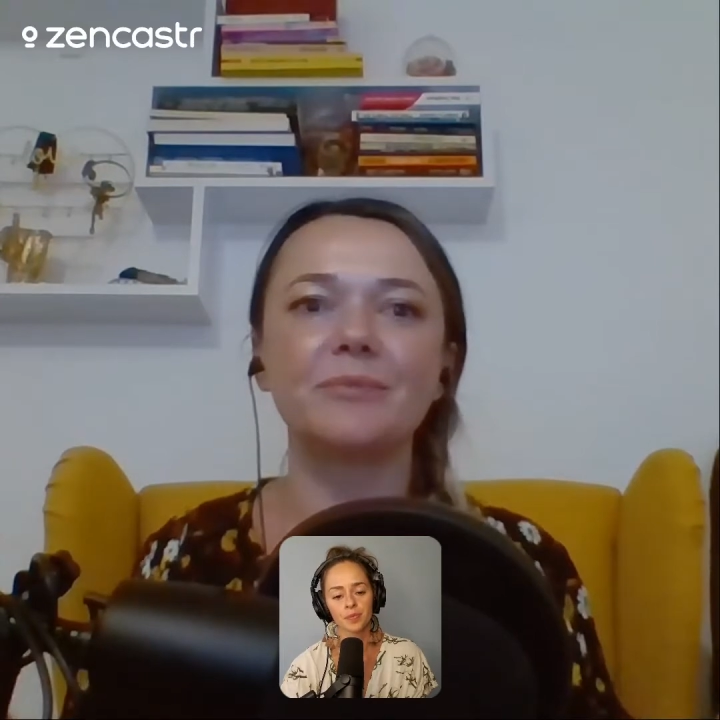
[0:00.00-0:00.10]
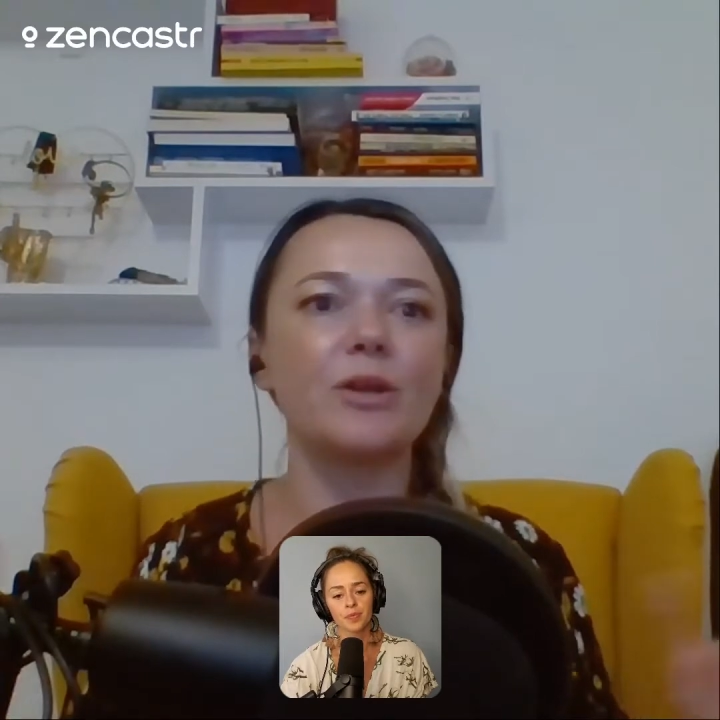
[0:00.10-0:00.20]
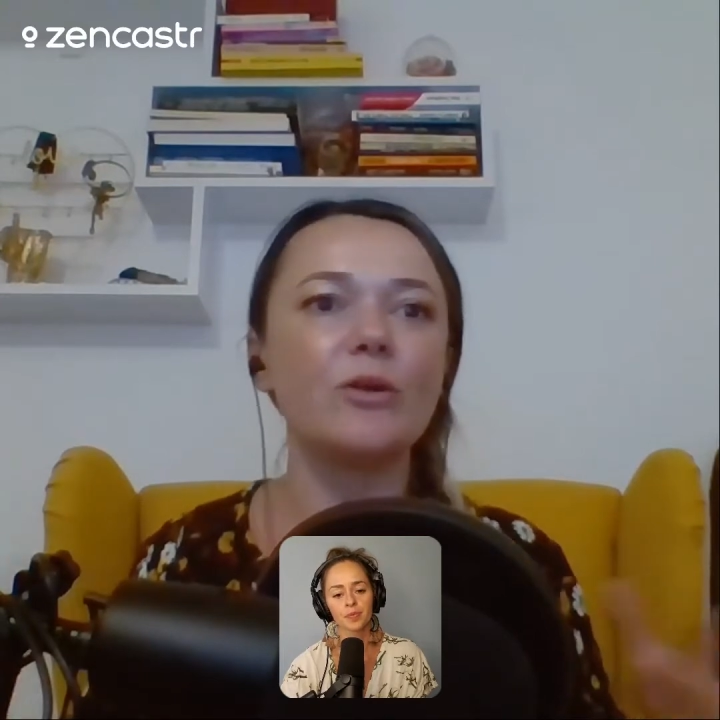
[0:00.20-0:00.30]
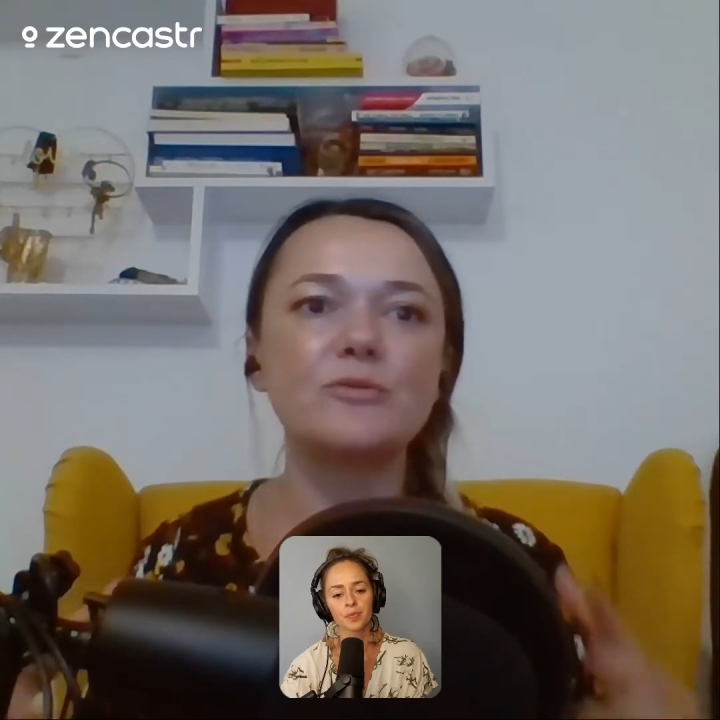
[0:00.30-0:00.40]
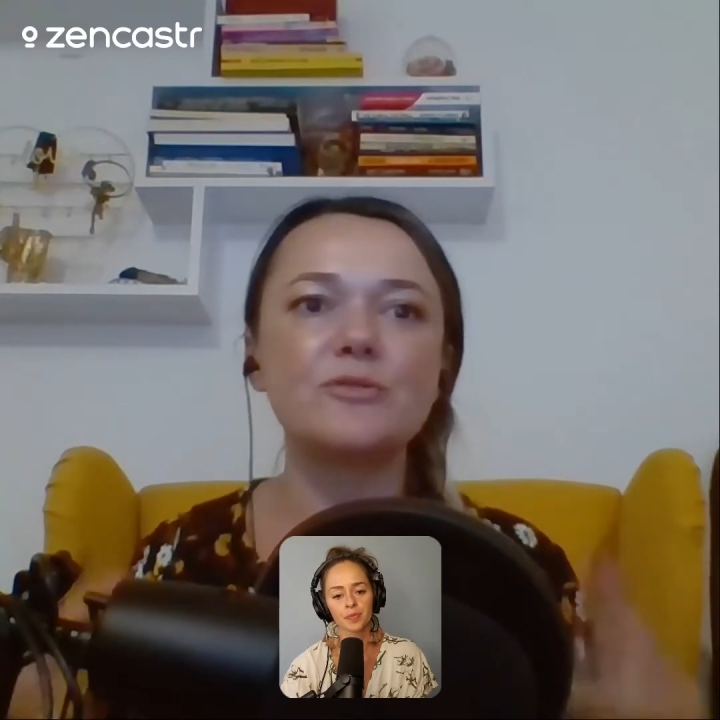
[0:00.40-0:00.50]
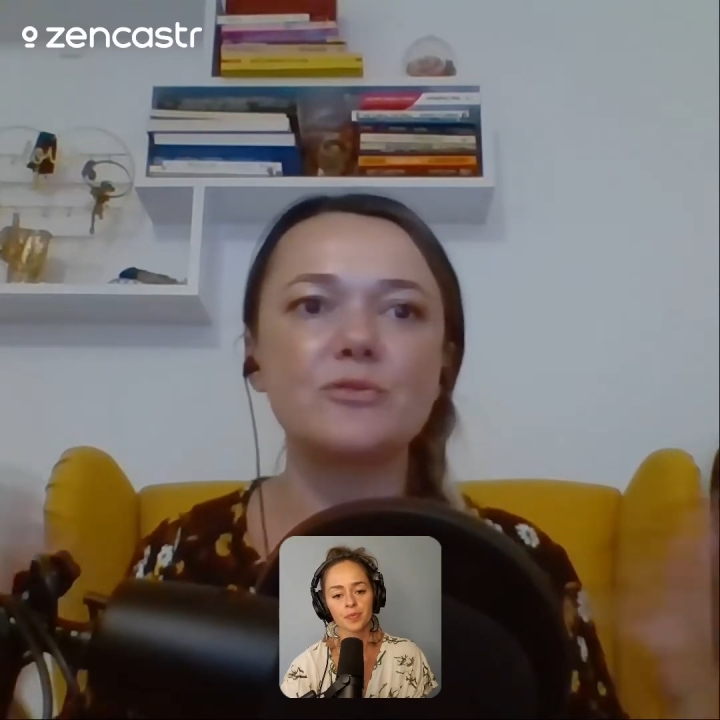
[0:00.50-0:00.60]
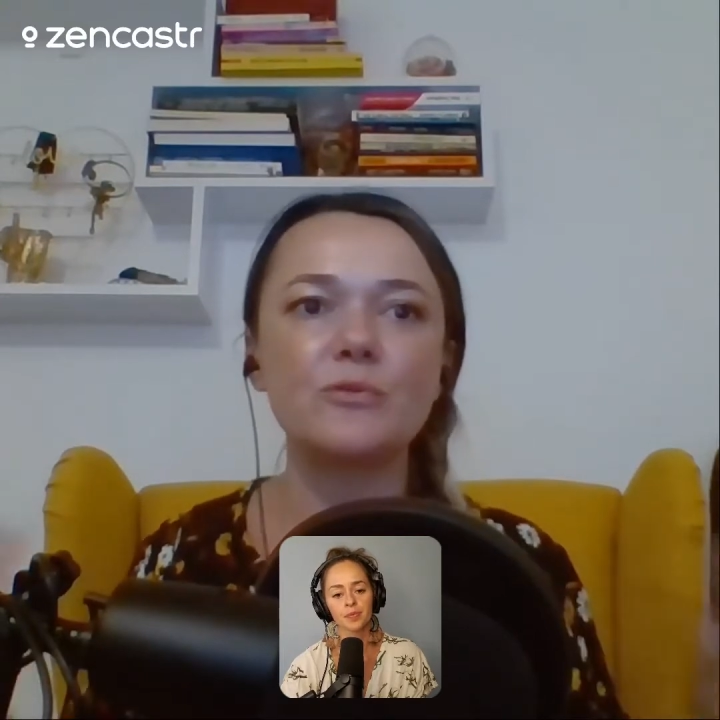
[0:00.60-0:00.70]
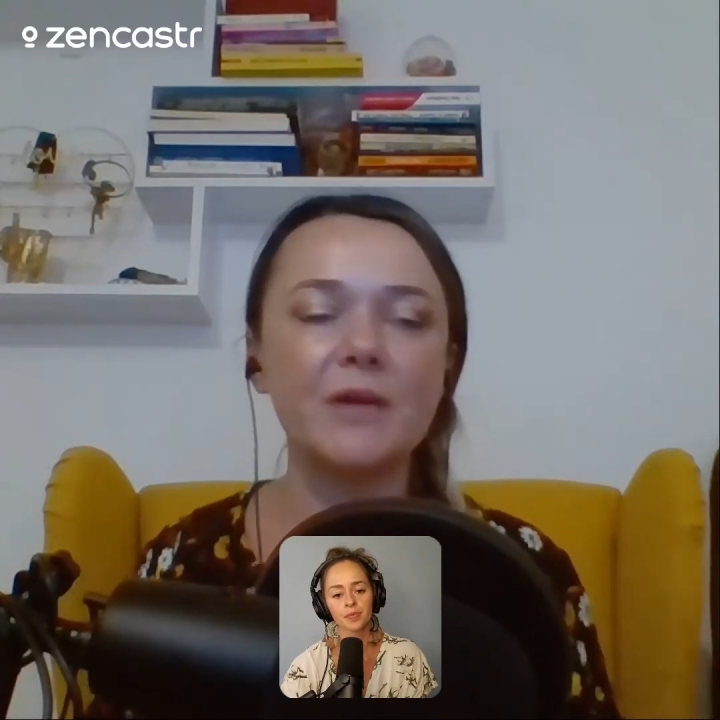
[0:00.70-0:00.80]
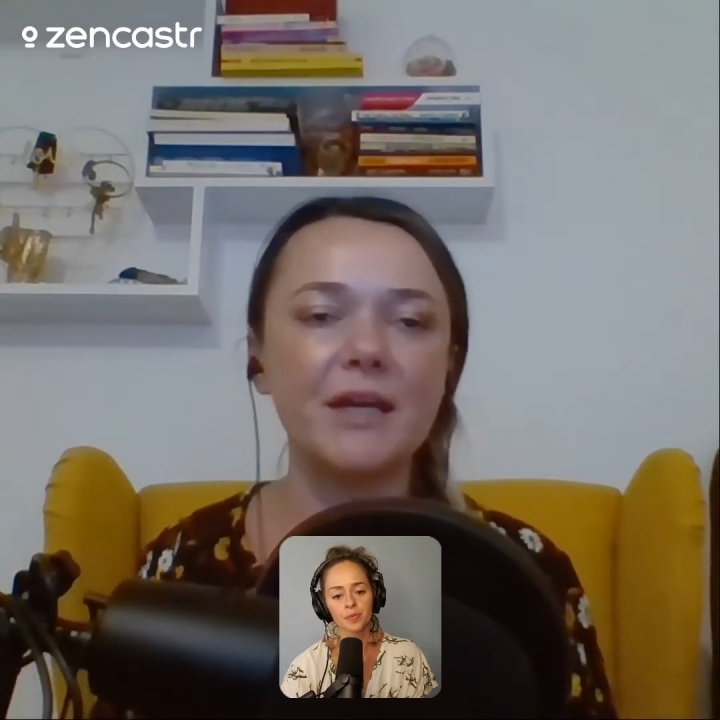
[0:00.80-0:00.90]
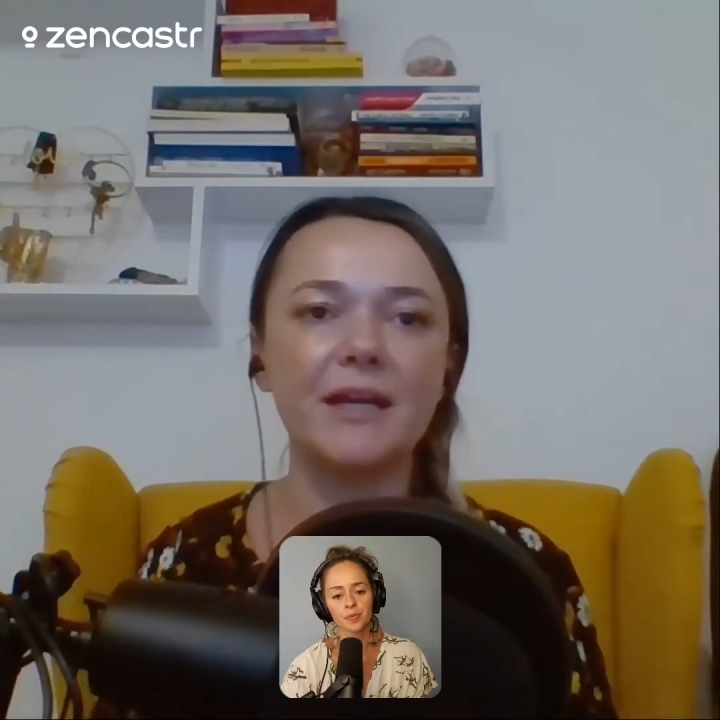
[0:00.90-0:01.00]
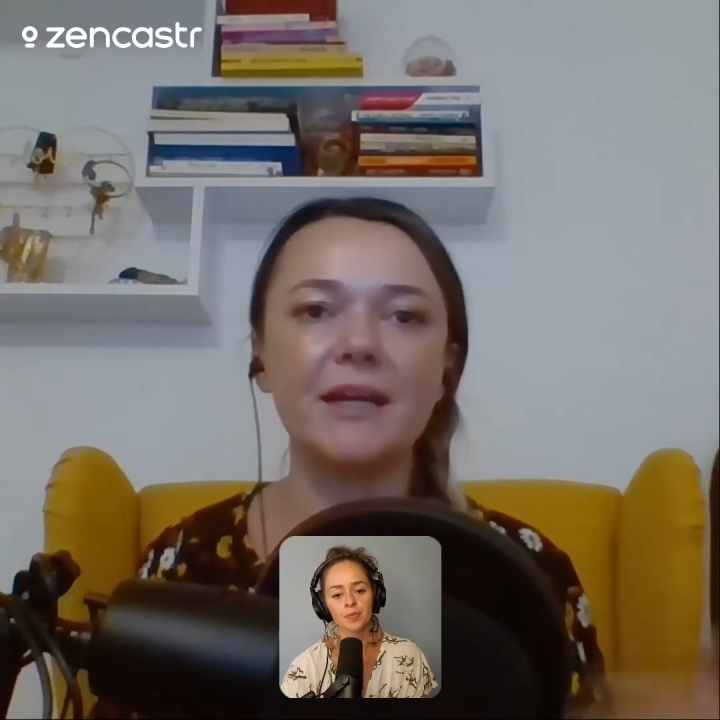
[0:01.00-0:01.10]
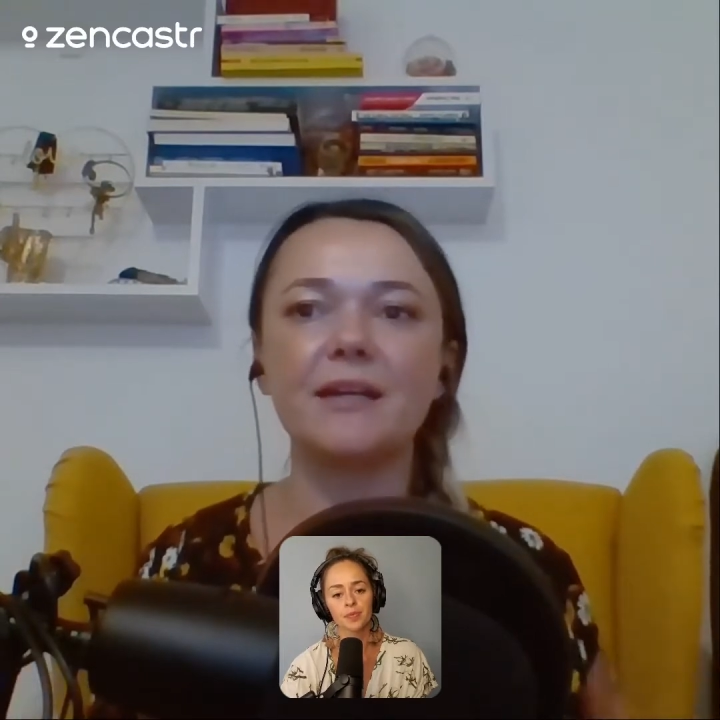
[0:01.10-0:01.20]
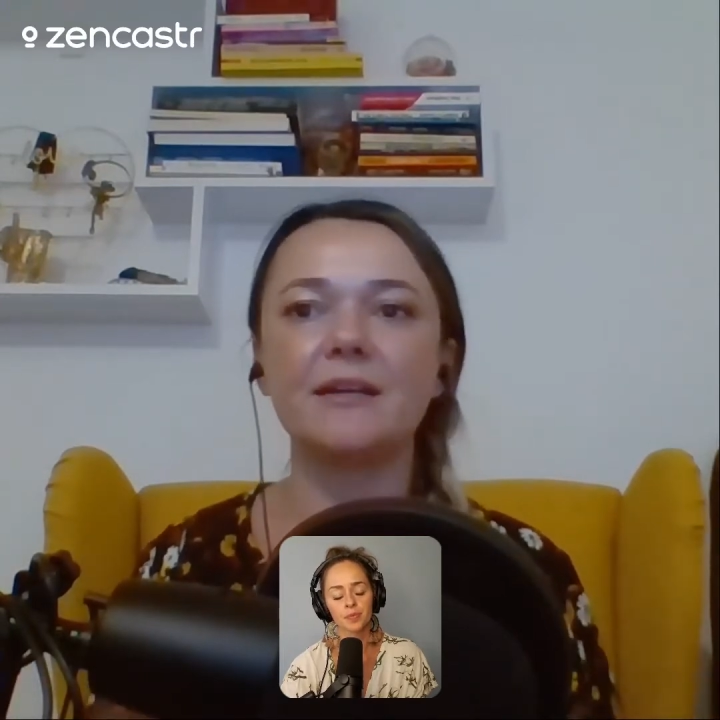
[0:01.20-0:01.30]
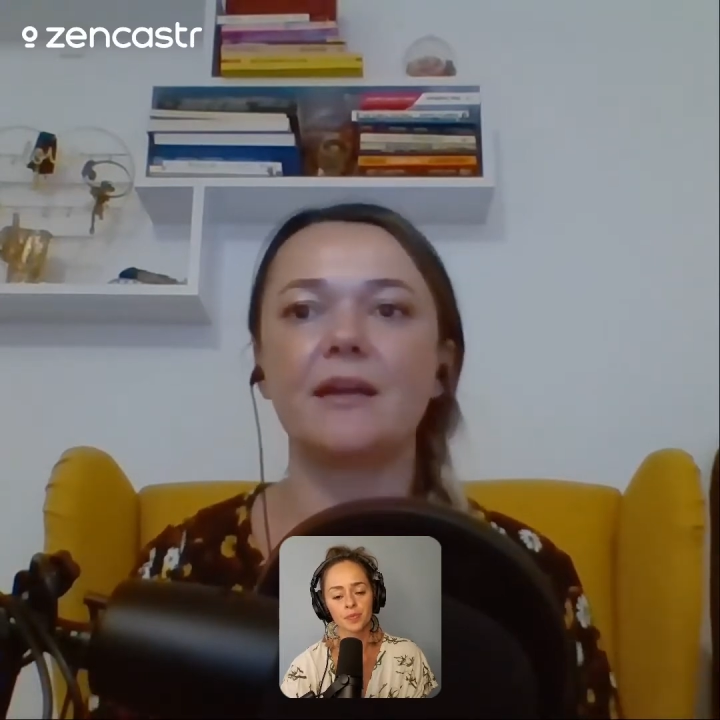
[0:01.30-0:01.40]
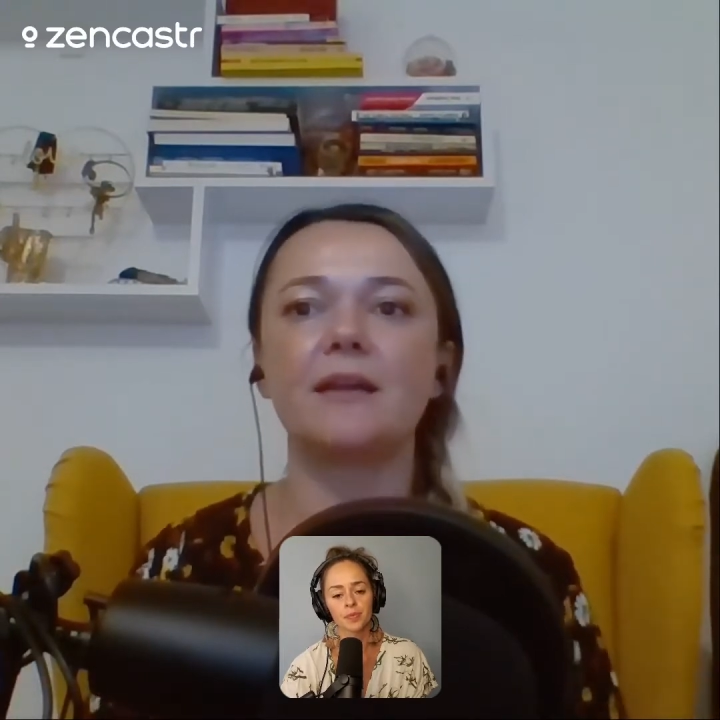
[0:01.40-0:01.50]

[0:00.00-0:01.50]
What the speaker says: clothes to wear,